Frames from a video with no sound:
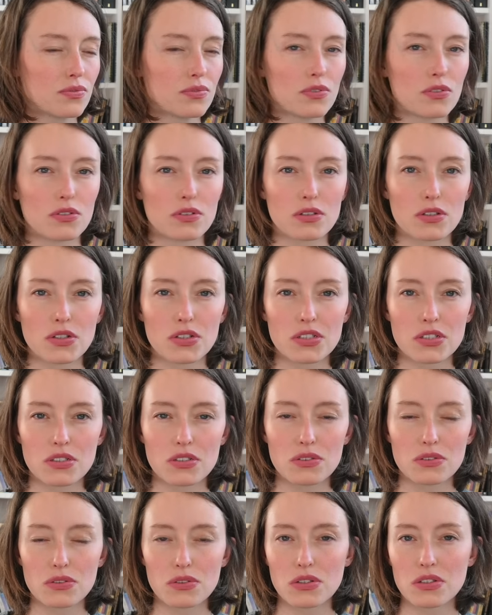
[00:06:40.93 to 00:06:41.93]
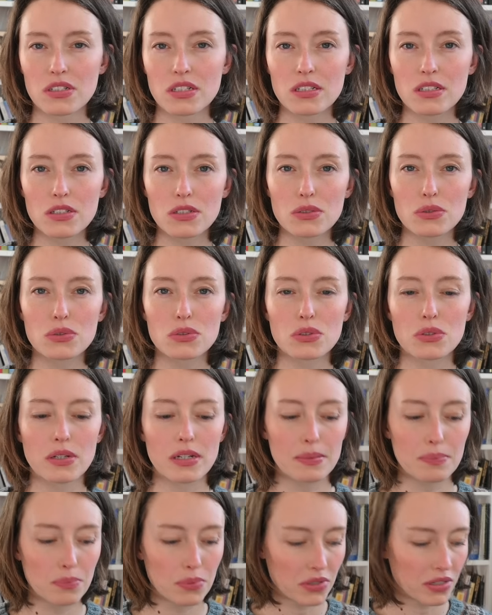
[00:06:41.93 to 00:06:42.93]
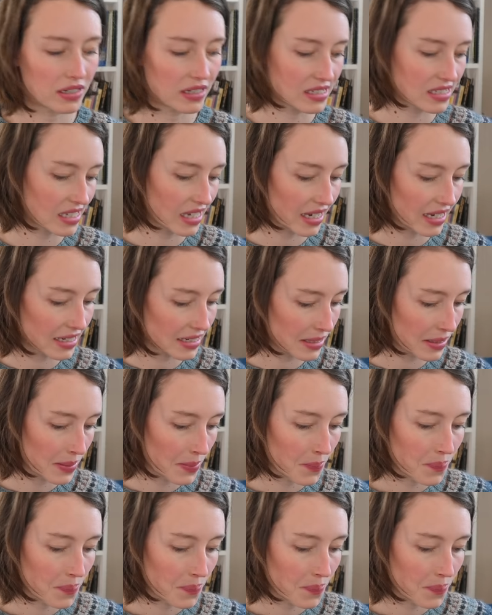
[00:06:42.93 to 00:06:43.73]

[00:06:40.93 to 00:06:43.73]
for to continue so I put it aside